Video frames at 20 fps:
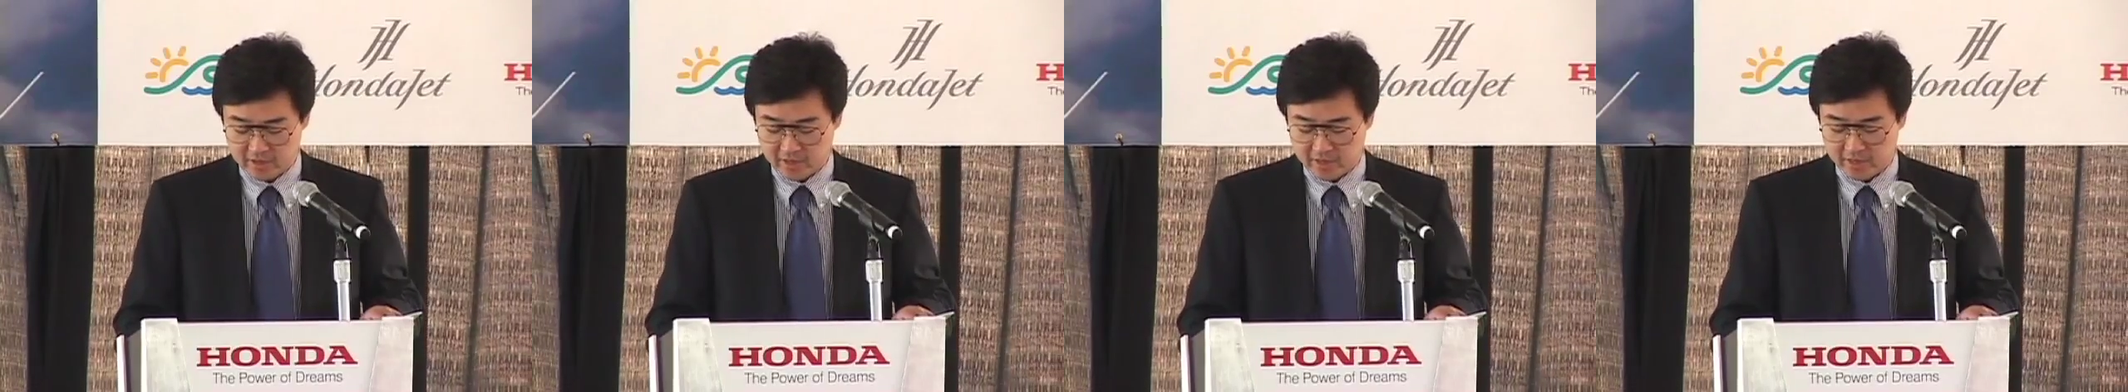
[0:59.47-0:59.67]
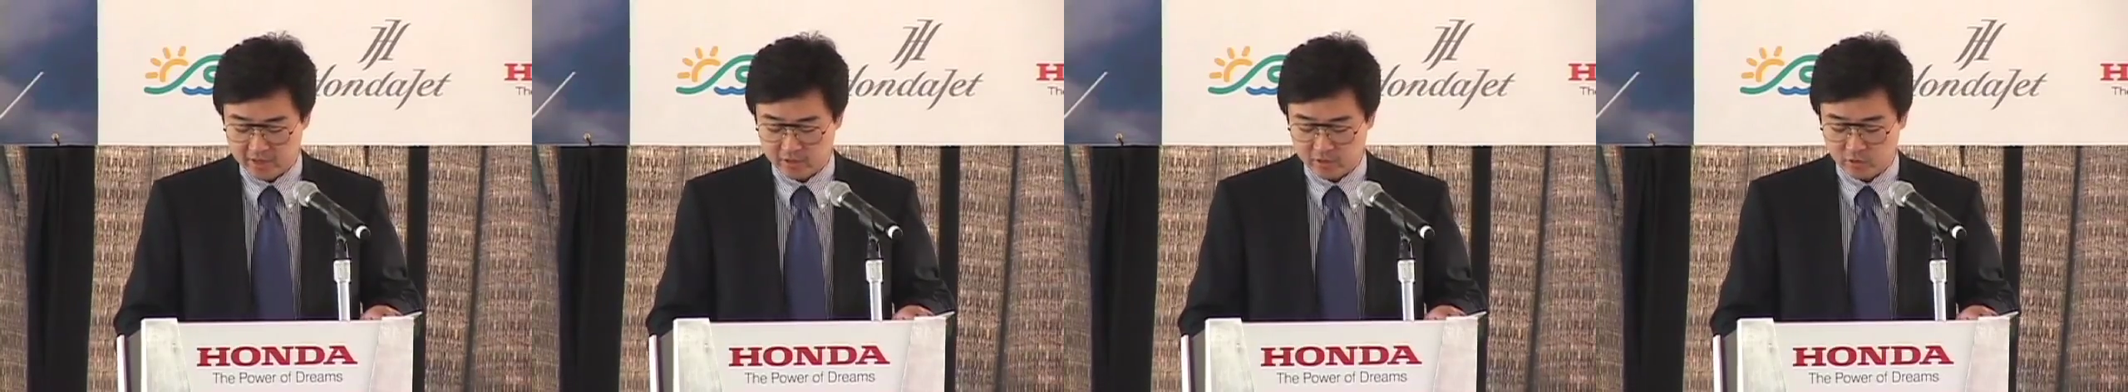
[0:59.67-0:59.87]

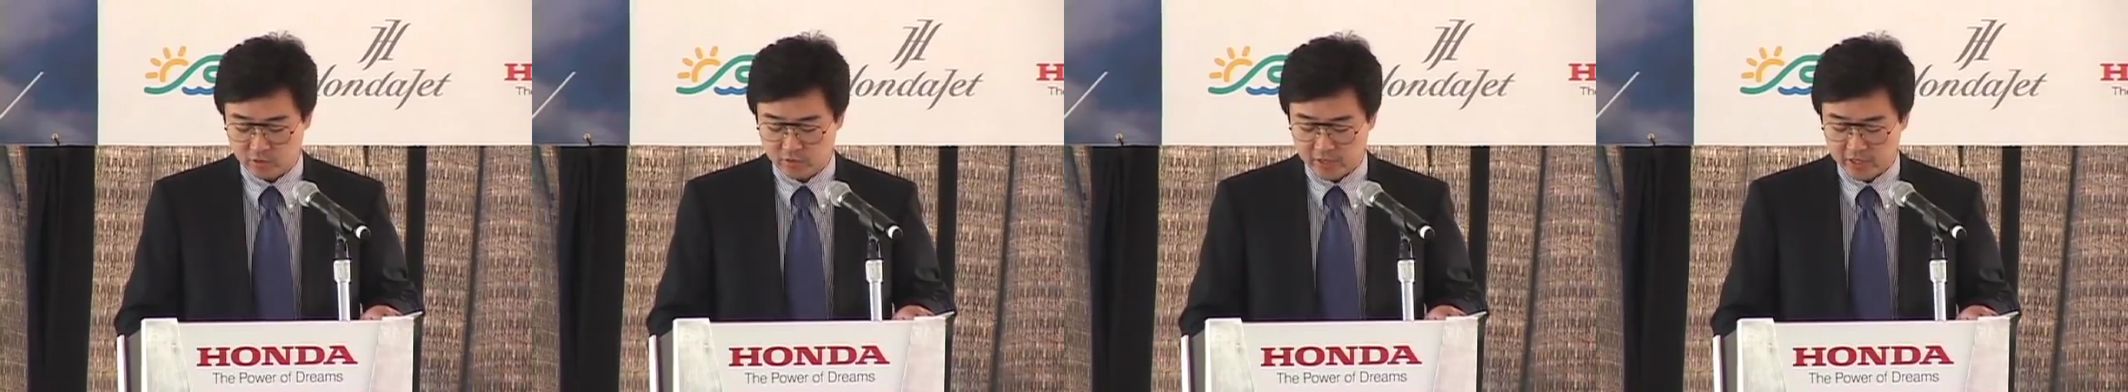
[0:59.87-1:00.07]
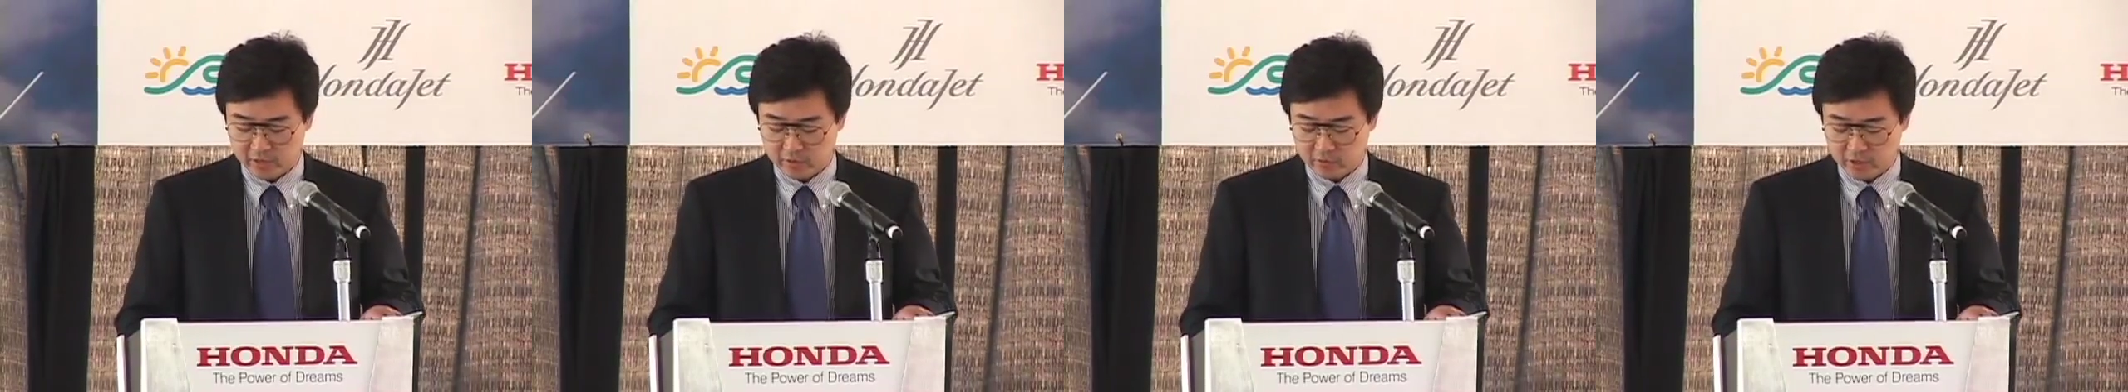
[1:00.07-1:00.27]
and
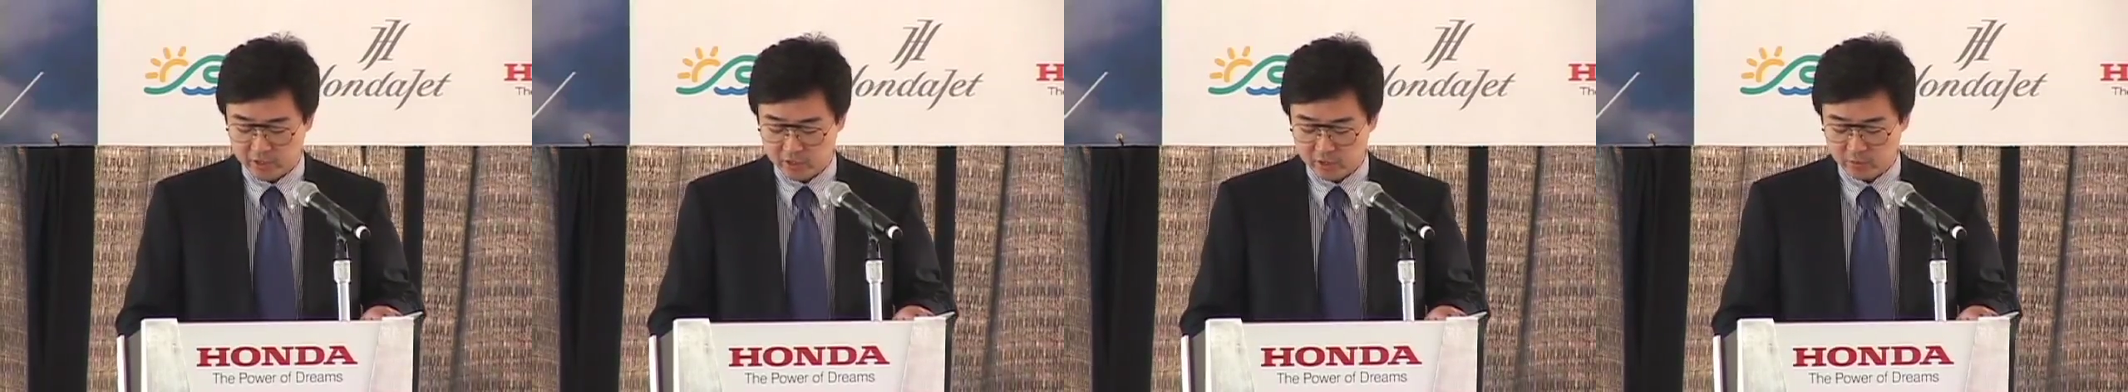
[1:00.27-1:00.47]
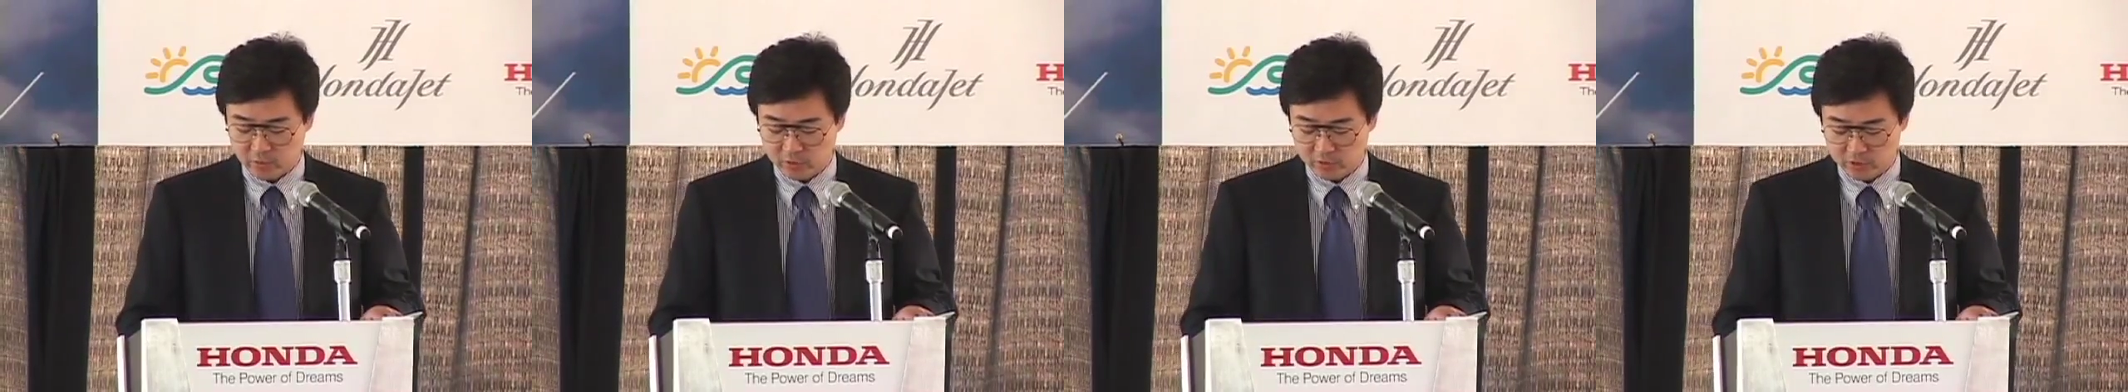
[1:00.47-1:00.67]
great
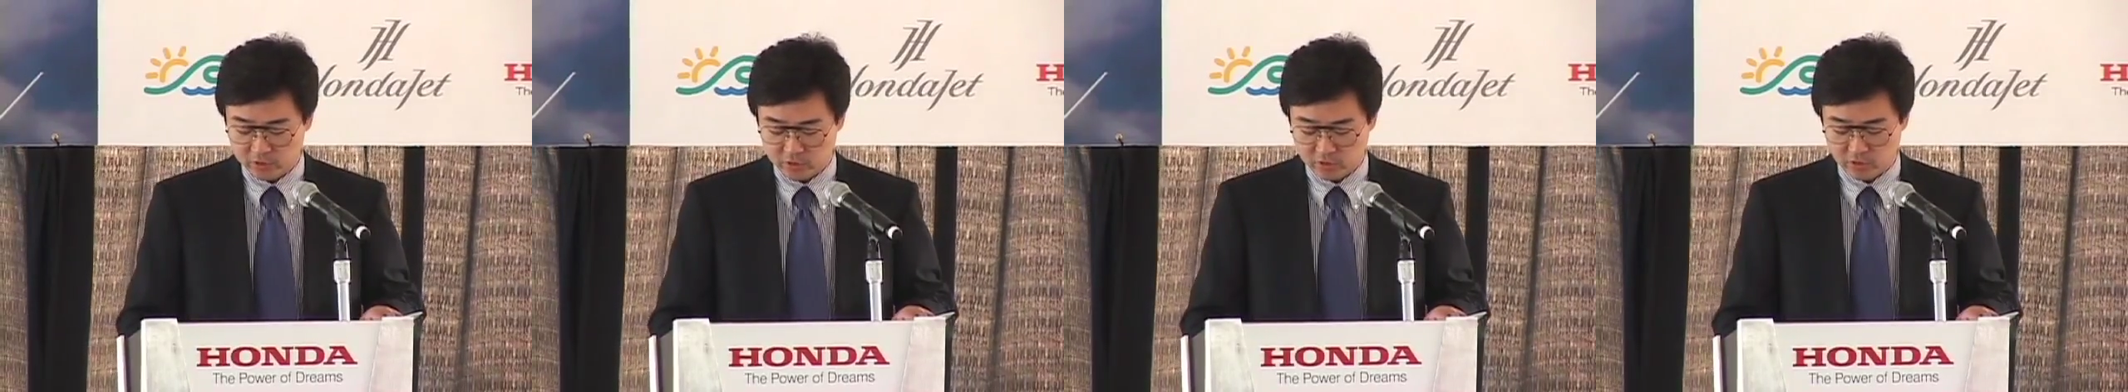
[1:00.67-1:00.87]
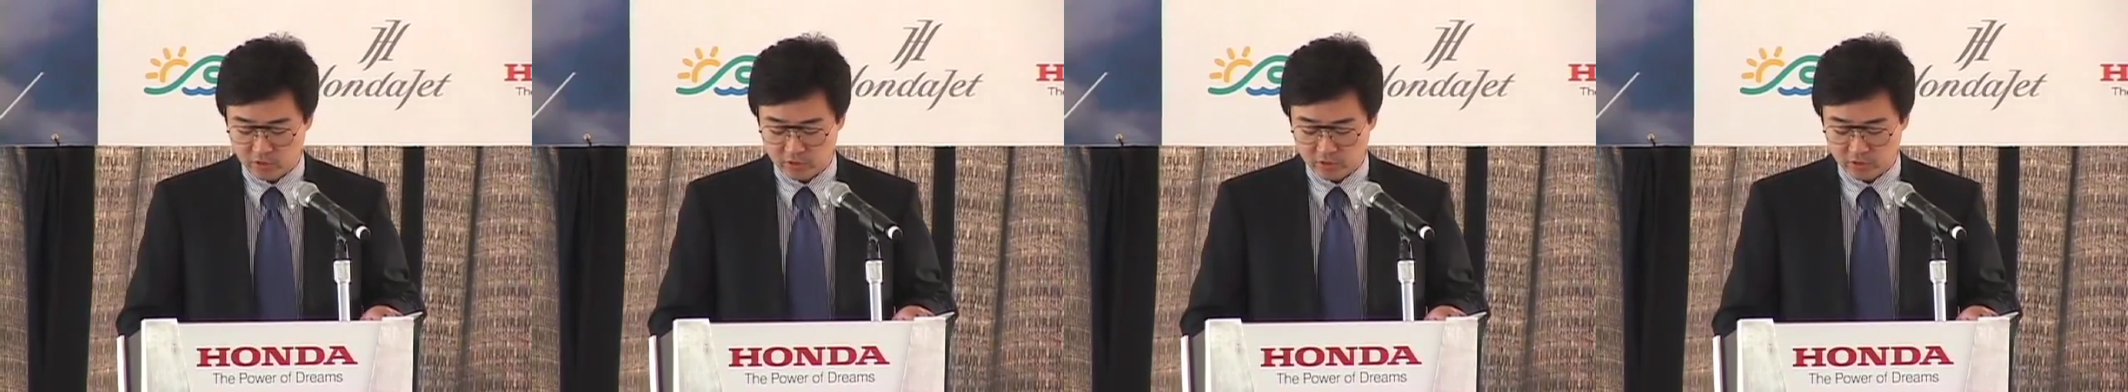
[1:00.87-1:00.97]
response